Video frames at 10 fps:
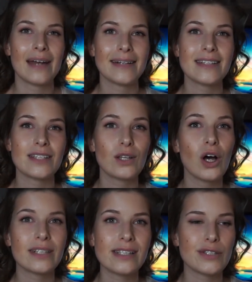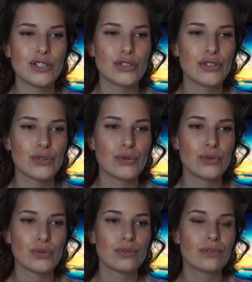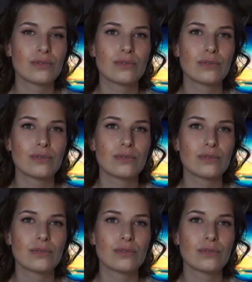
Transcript: And it's a lot easier to